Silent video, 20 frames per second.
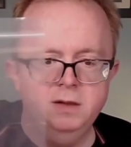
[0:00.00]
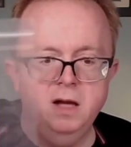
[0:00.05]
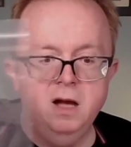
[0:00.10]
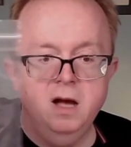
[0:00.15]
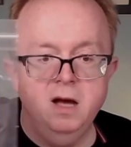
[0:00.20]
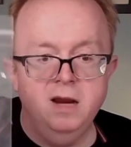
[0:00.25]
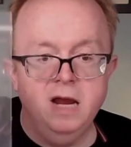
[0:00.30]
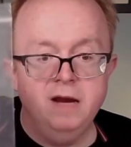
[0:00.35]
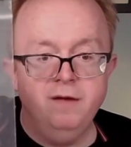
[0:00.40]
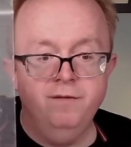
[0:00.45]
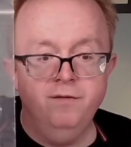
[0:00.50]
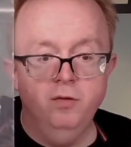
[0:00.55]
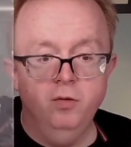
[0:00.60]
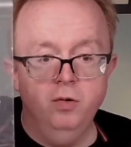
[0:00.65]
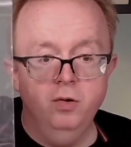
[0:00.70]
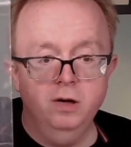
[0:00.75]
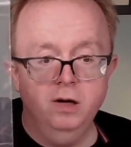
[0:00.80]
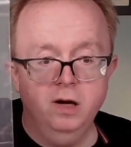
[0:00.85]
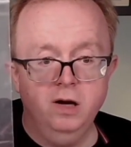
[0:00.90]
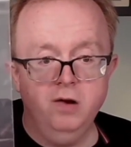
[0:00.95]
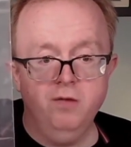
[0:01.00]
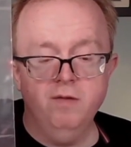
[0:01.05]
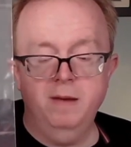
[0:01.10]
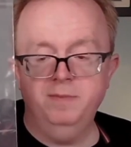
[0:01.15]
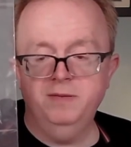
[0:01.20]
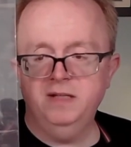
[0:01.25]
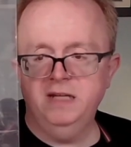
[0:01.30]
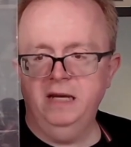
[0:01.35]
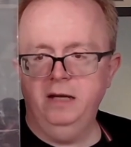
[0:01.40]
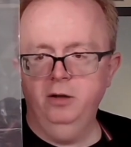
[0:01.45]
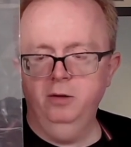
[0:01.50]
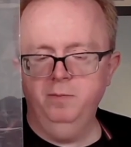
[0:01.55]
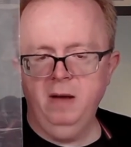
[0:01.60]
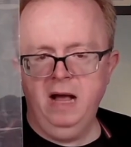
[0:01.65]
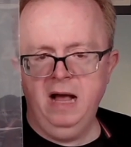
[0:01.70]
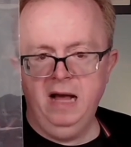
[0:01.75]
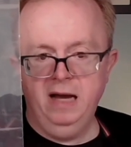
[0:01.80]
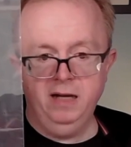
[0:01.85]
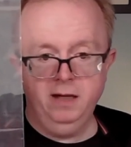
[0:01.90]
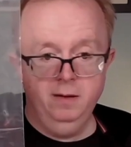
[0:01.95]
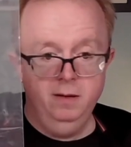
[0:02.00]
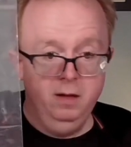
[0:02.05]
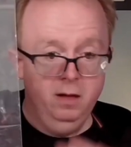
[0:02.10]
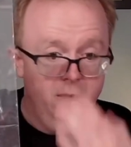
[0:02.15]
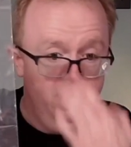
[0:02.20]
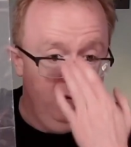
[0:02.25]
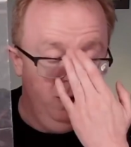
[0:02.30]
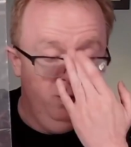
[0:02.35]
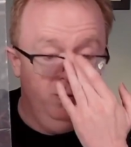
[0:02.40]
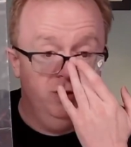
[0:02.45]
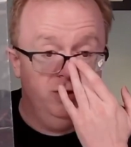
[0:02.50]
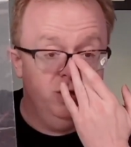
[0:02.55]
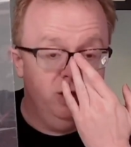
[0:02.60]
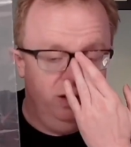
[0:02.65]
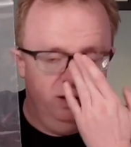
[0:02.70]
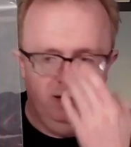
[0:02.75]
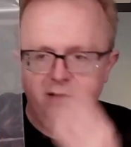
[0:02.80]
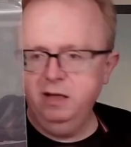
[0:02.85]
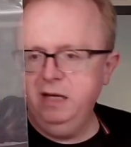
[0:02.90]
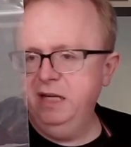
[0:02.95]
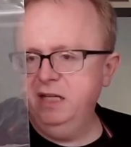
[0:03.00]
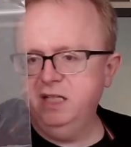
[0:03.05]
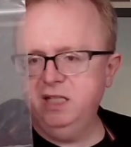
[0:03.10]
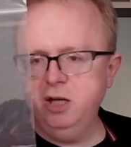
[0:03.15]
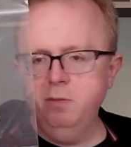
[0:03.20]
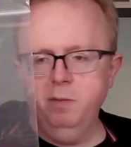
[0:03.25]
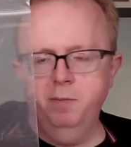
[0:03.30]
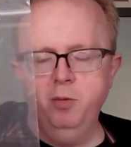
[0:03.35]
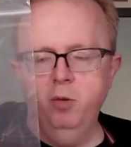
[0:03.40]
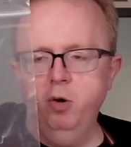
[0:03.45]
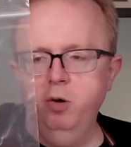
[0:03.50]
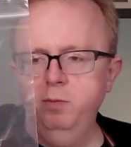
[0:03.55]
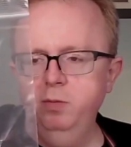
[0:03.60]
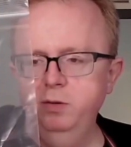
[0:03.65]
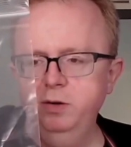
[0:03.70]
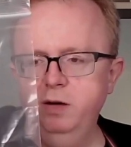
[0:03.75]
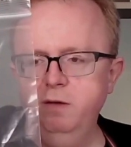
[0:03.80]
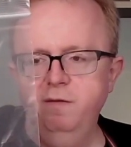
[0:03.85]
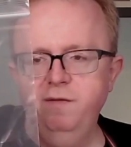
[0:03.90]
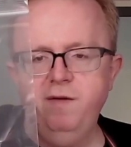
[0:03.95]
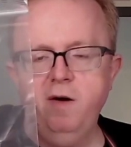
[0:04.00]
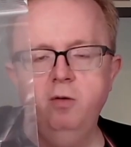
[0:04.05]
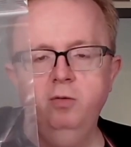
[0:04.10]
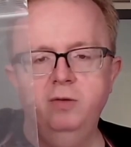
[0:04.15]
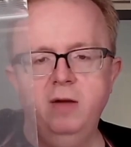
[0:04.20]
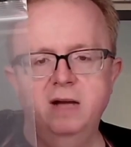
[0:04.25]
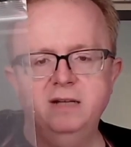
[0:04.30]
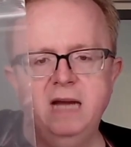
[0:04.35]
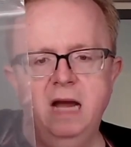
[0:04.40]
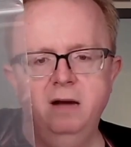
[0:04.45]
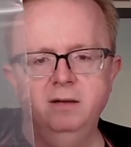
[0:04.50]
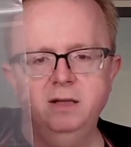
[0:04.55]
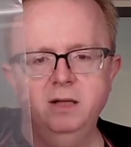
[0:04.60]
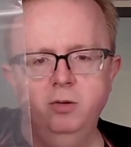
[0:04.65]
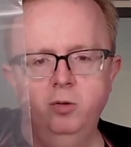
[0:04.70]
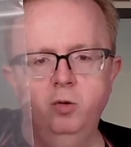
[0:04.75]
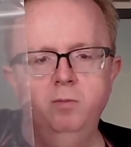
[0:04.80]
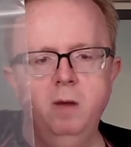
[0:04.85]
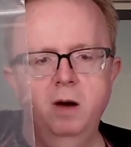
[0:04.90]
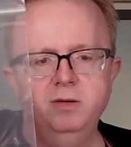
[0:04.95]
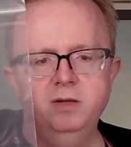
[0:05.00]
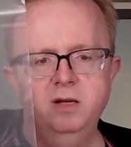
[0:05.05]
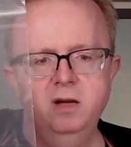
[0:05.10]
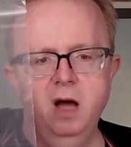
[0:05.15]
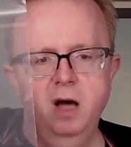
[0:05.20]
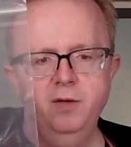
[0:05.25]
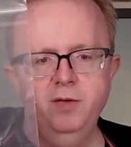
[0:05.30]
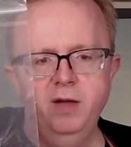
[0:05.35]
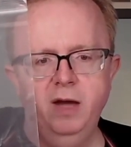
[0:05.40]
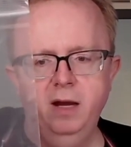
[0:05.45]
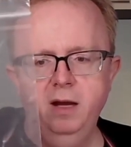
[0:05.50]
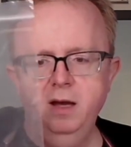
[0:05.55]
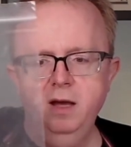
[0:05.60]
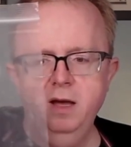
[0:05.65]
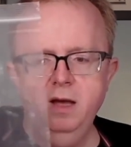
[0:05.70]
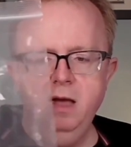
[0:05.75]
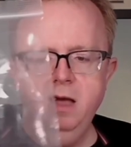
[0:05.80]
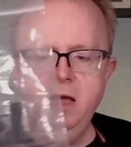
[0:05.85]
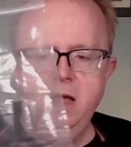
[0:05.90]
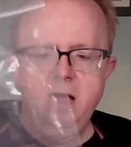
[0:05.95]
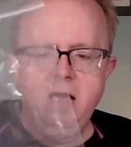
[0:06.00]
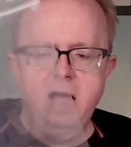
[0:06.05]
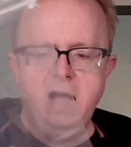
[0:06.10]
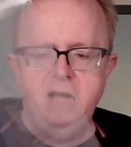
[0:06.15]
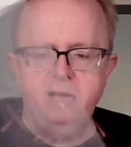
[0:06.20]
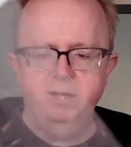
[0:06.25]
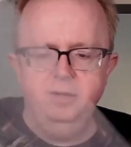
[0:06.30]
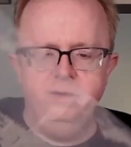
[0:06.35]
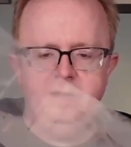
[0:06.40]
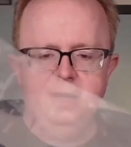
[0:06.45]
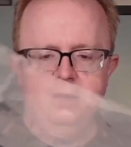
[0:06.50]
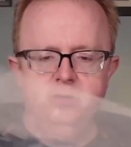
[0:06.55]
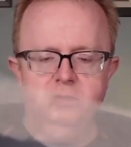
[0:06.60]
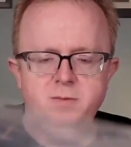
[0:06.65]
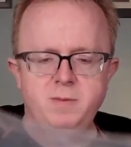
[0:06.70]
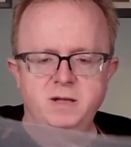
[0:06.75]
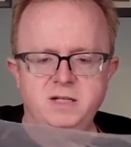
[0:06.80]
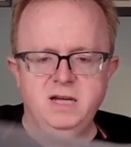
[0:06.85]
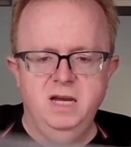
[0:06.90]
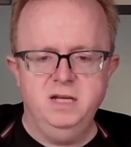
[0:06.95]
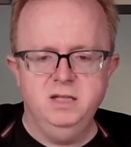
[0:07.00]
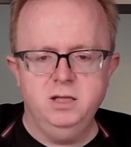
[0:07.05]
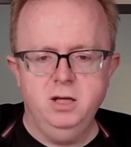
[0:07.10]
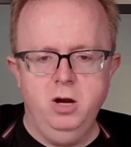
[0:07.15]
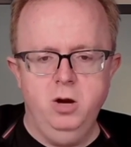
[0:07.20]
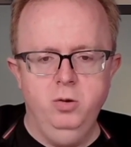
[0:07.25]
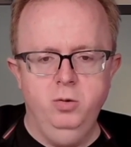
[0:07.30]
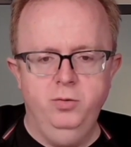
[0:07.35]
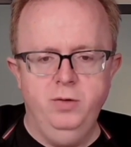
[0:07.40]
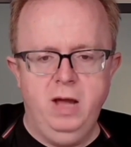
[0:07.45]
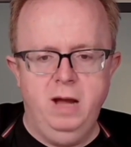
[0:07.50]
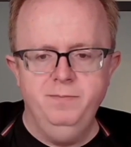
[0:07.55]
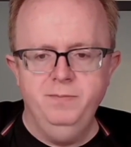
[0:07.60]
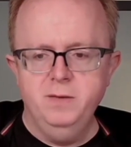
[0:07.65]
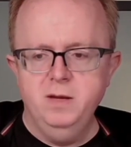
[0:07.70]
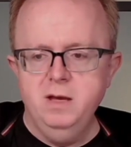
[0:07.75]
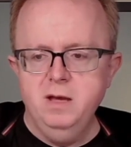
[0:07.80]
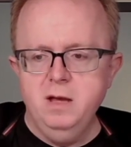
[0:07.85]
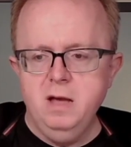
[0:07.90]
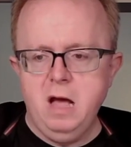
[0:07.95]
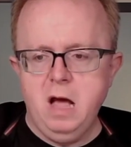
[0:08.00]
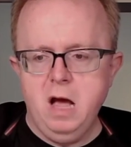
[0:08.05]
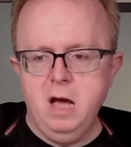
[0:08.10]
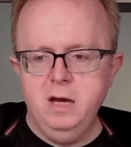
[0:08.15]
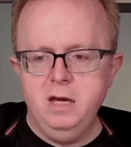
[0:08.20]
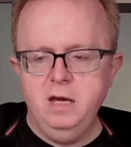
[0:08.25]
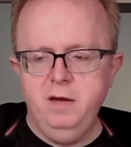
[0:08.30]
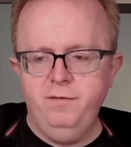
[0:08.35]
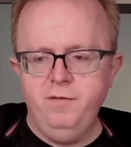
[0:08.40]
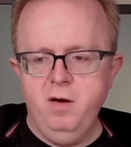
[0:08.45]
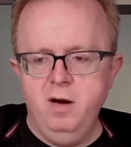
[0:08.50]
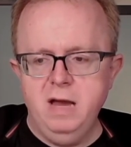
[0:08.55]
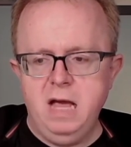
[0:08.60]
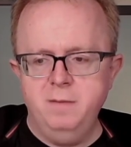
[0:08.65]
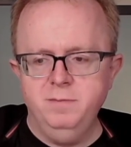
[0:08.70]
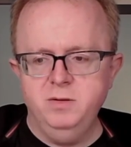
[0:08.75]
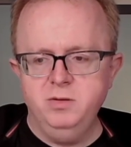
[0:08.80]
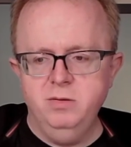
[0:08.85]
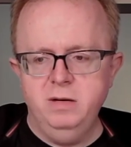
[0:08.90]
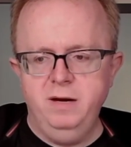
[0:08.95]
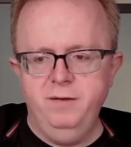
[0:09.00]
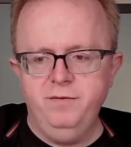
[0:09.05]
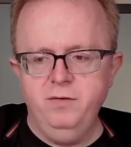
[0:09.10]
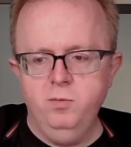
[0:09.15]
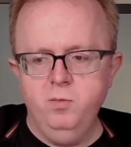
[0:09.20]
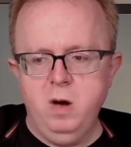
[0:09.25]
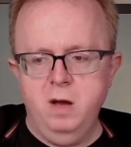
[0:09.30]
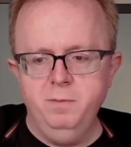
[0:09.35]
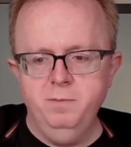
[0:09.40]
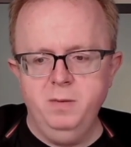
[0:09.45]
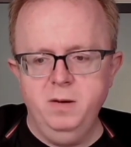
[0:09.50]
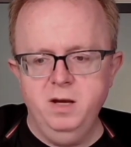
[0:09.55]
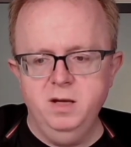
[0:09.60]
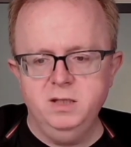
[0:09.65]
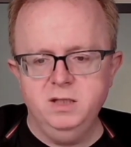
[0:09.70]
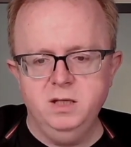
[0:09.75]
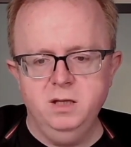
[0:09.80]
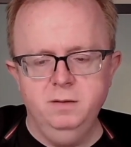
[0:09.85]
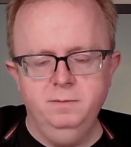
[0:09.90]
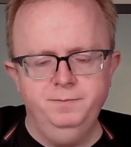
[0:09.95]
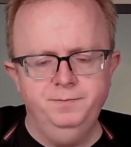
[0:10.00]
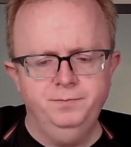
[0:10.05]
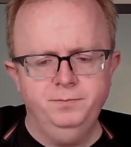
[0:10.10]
an A4 grip seal bag, which is super portable. You can fold that down to almost nothing, and you can get your spectators to hold that. If I am doing it for one person,